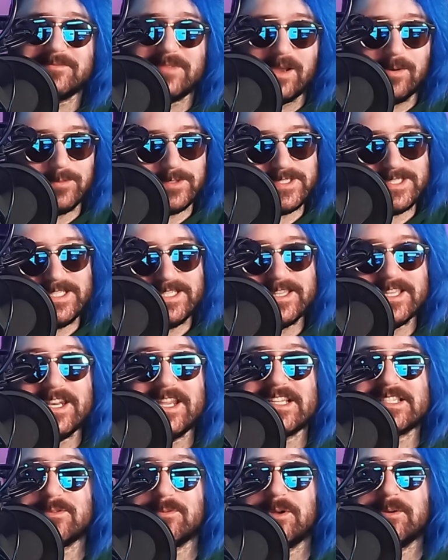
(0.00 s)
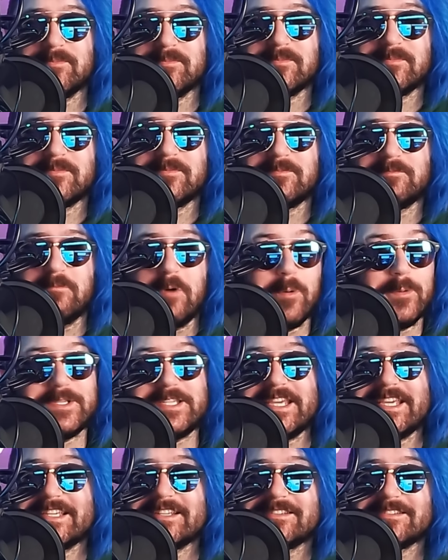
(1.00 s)
and we'll see you in the next one, where we
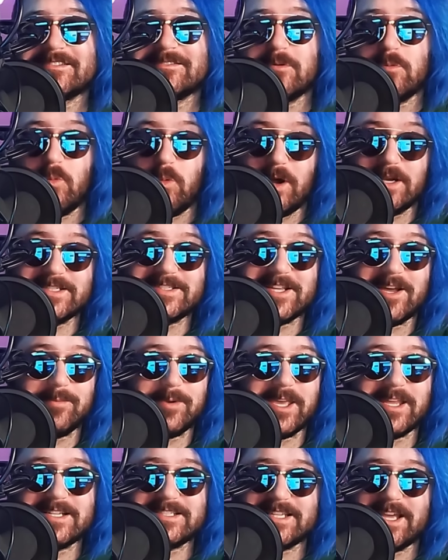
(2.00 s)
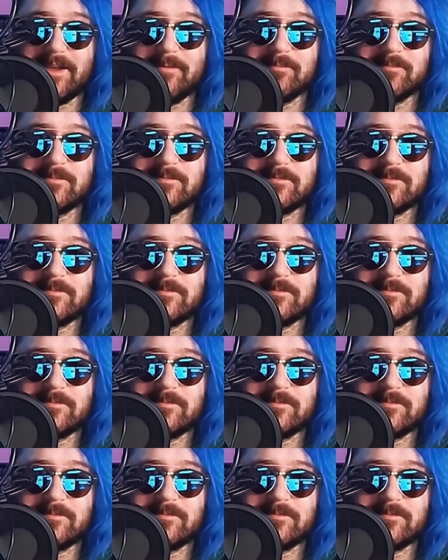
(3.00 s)
take it one topic at a time.